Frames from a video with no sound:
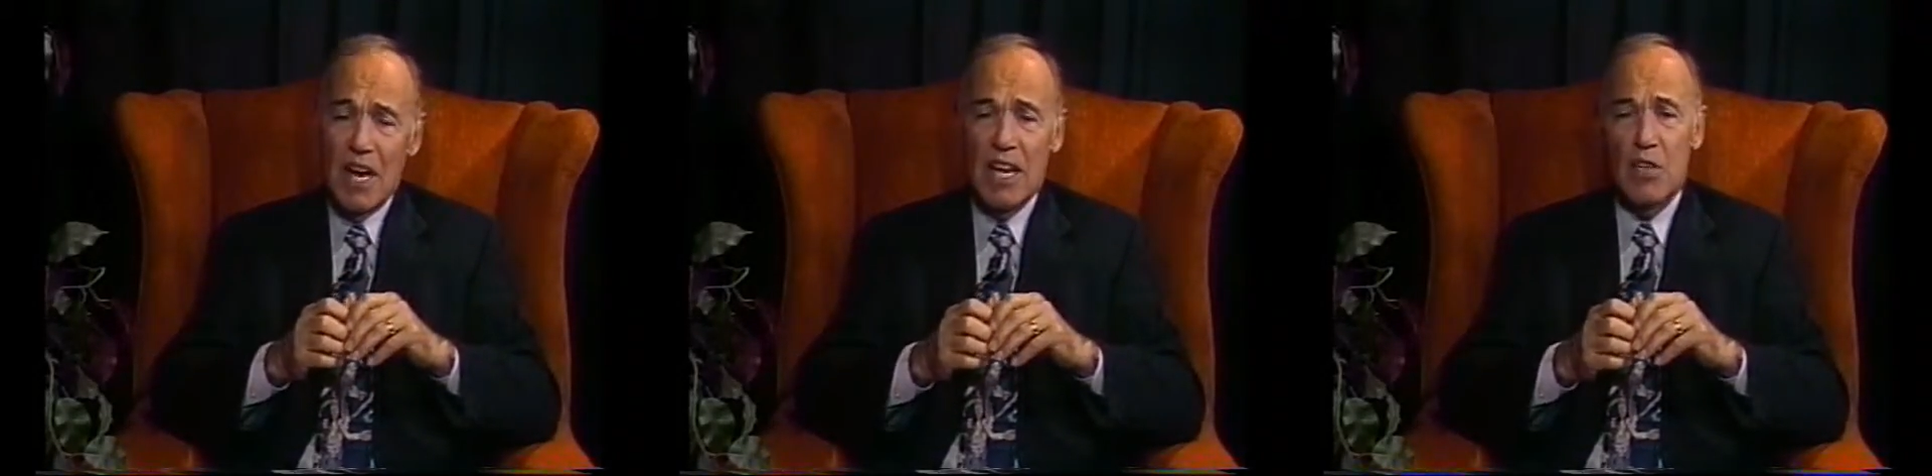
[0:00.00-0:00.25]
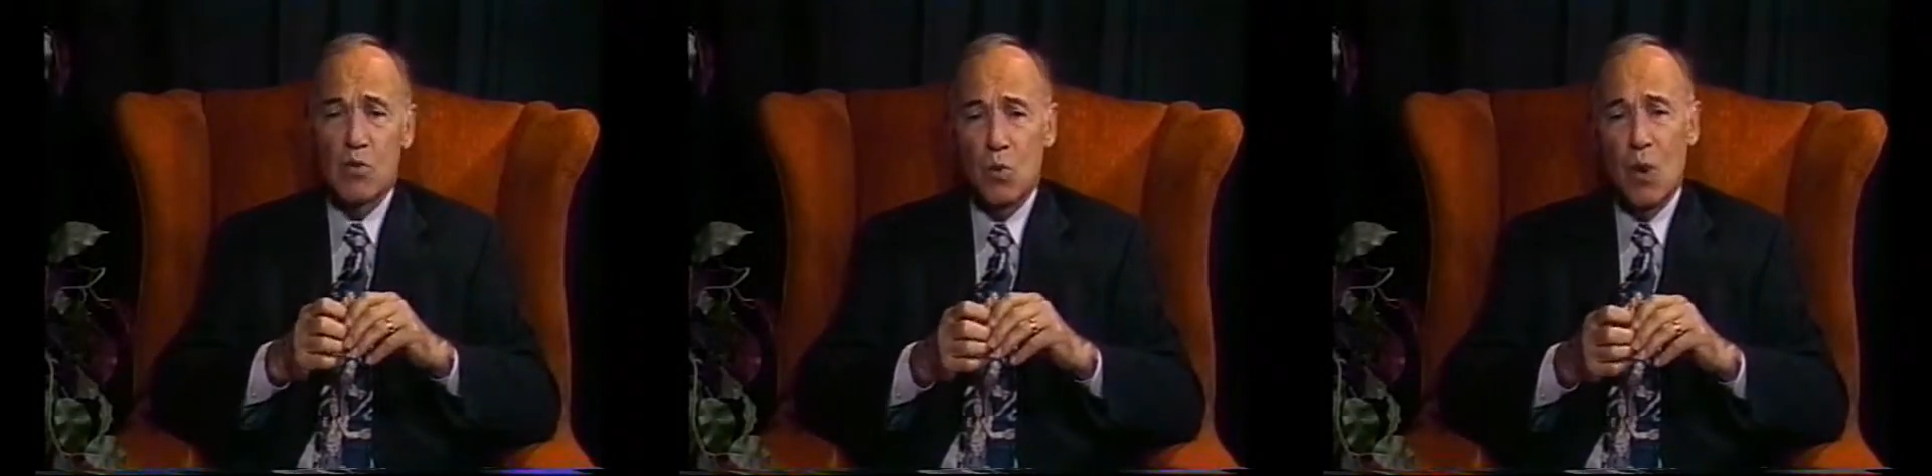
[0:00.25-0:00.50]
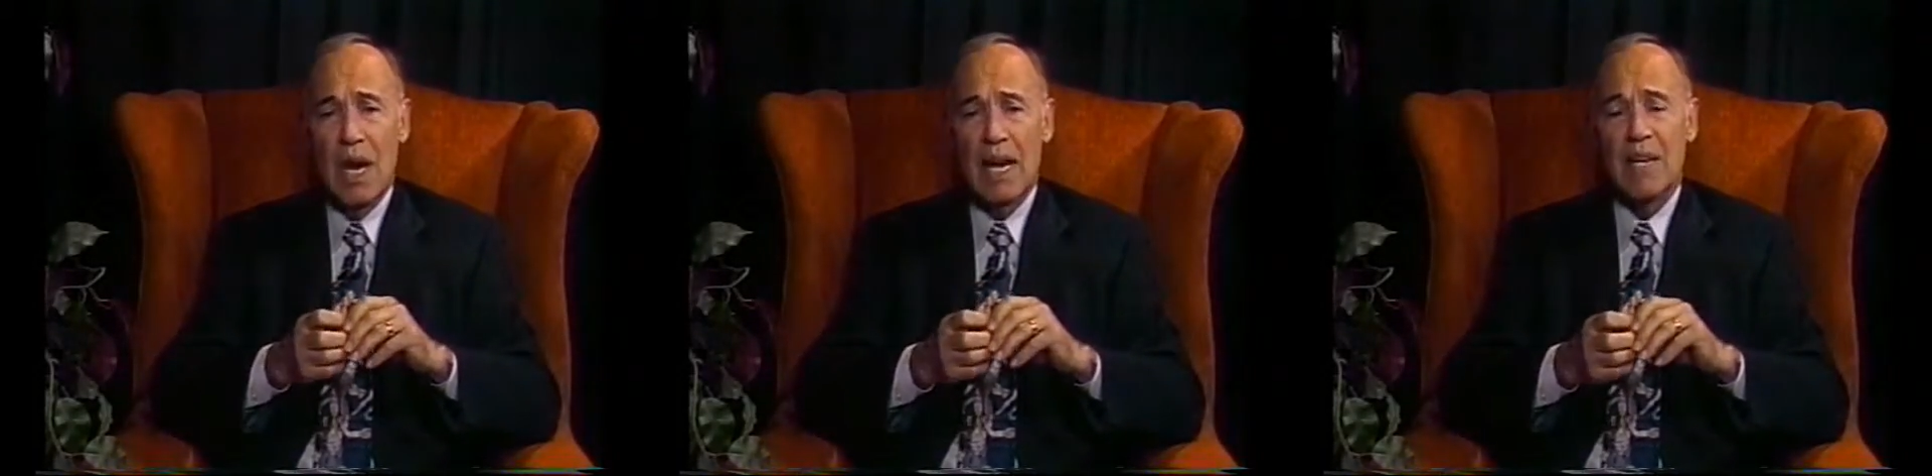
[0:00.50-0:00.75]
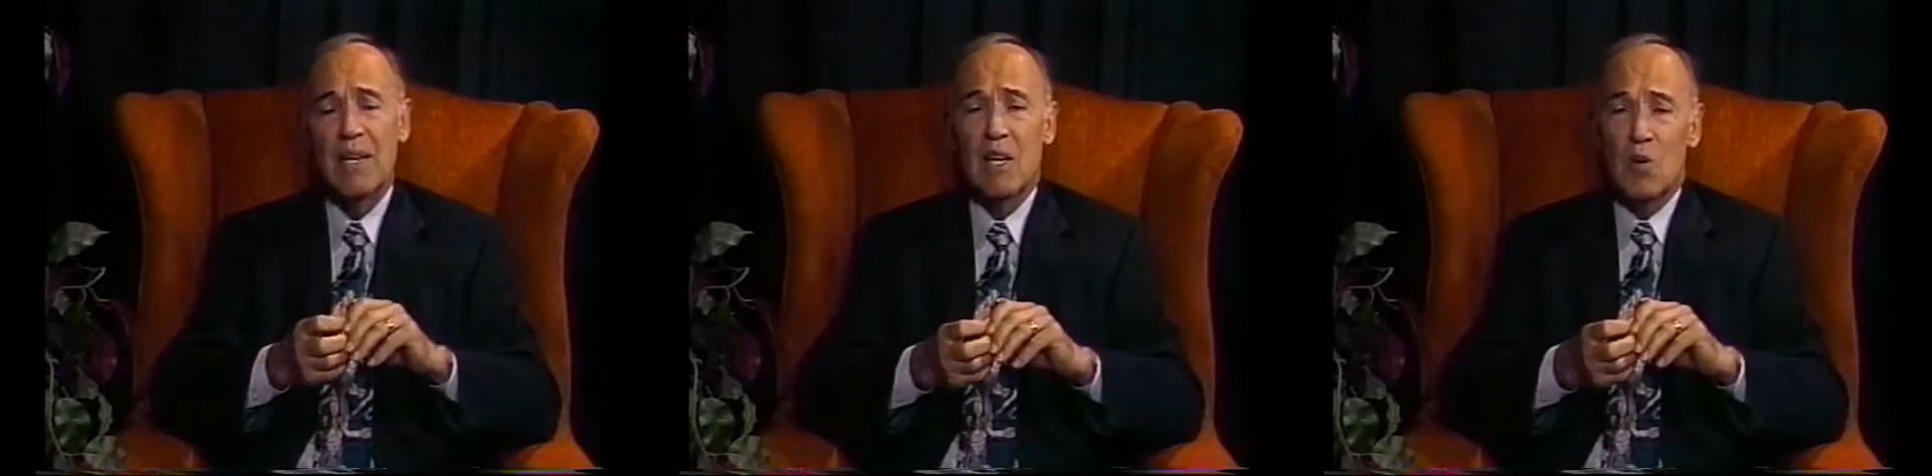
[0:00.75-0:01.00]
and it's why
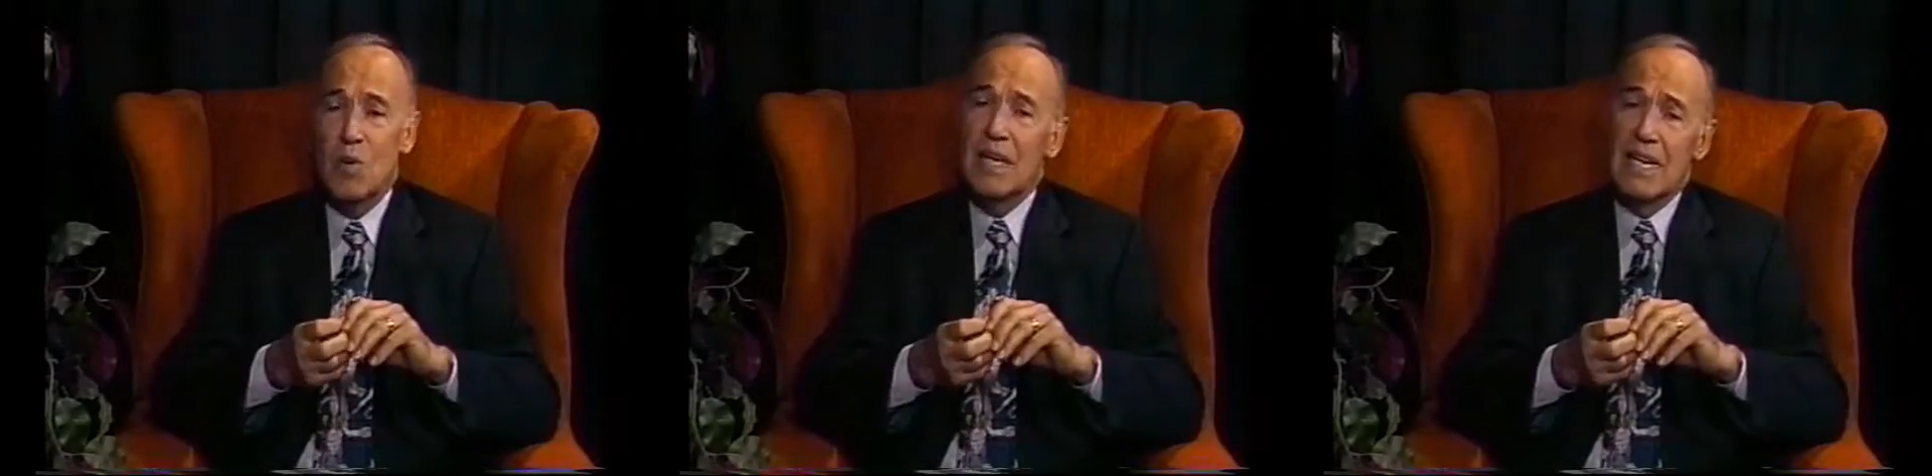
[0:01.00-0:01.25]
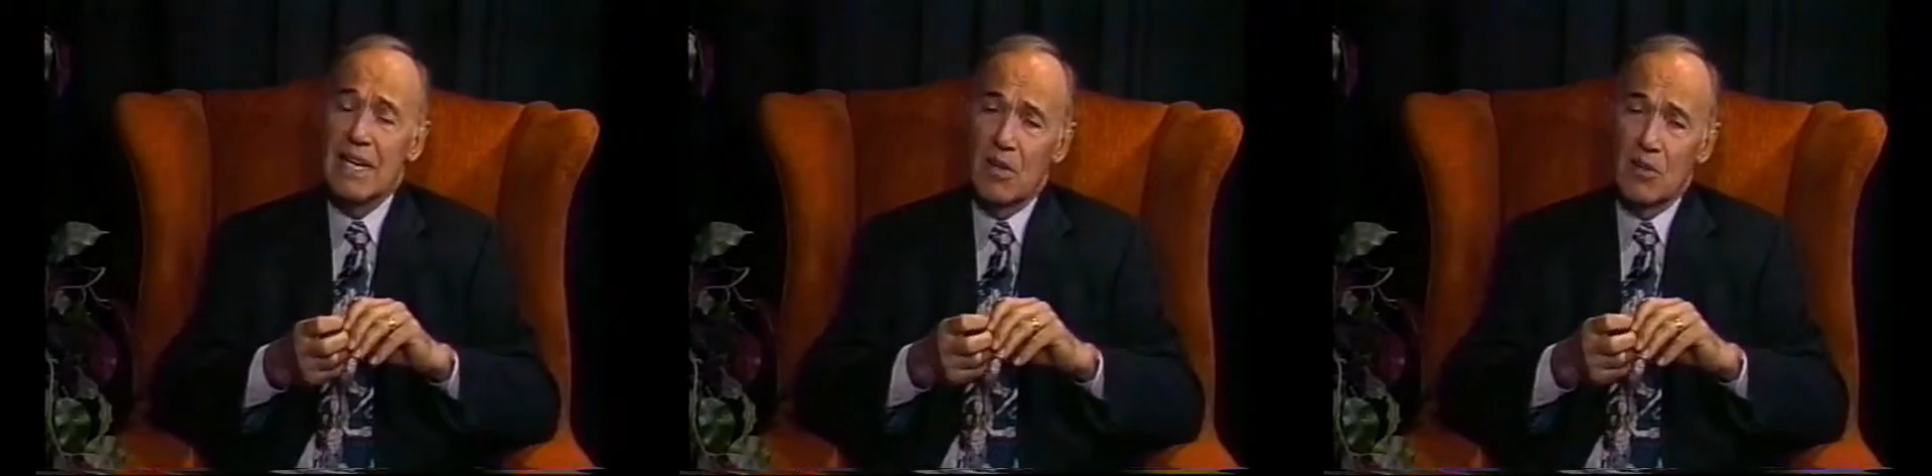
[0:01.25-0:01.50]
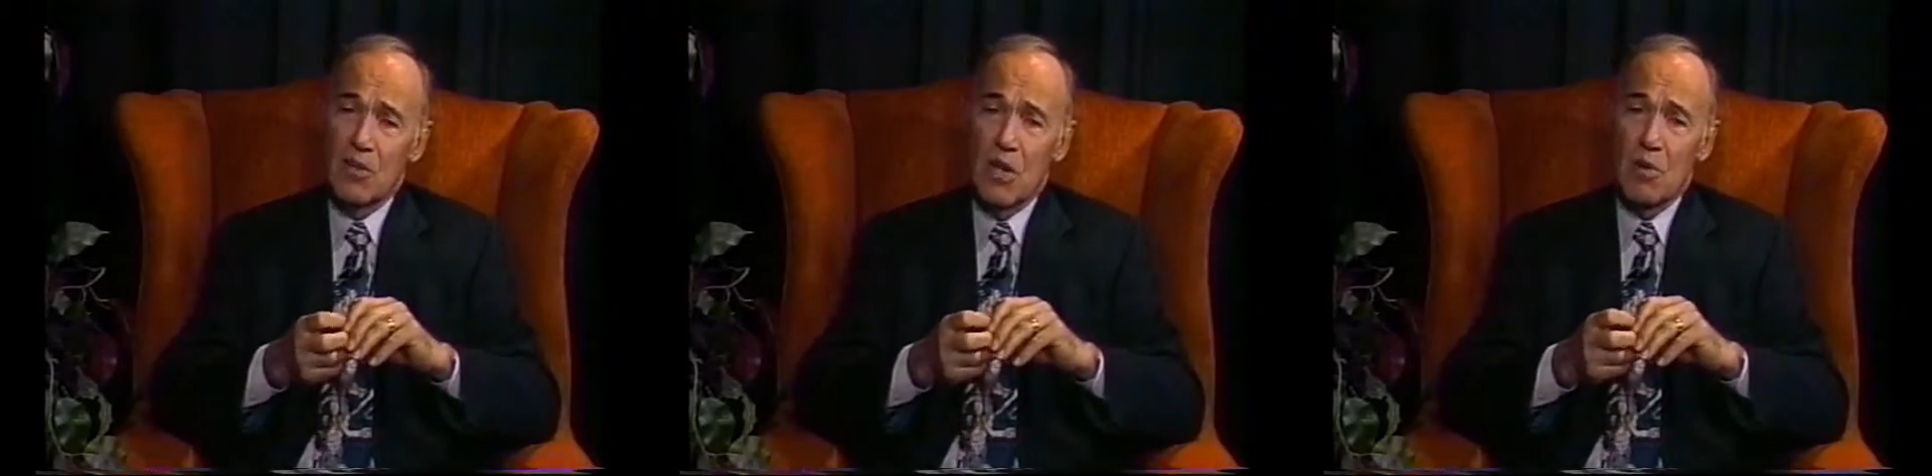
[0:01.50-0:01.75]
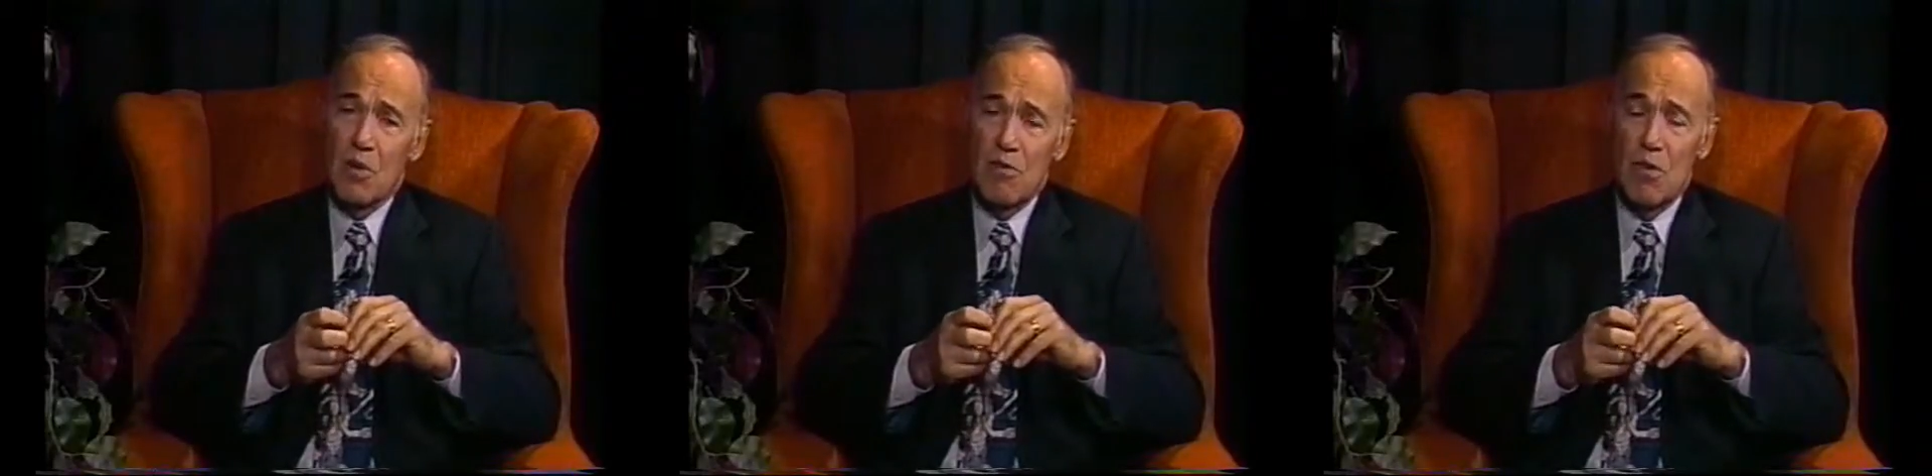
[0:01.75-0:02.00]
we need health
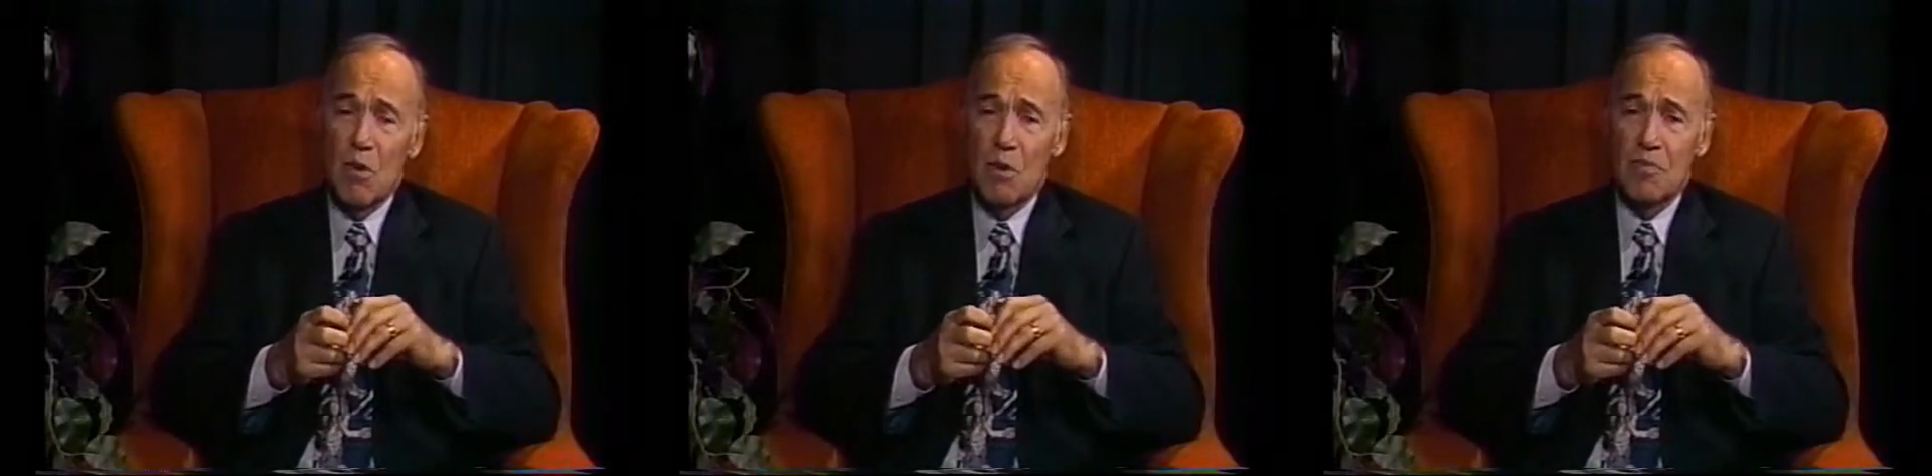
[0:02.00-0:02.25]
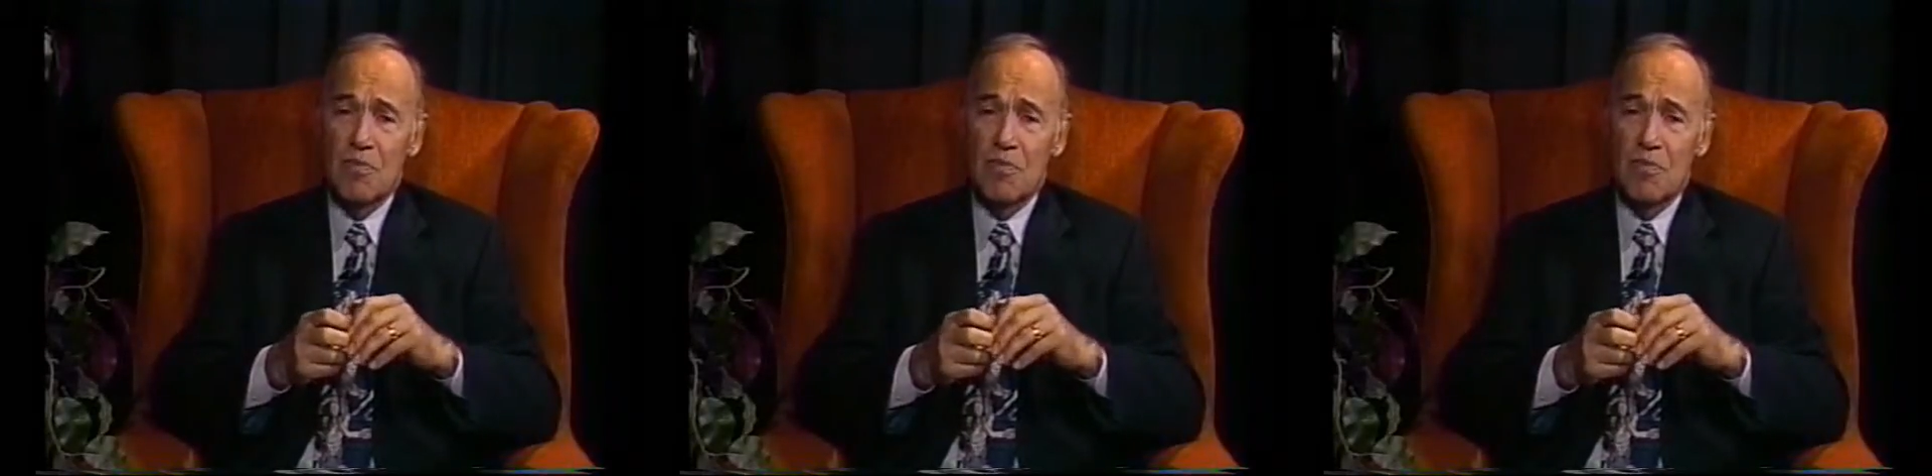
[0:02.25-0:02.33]
care reform.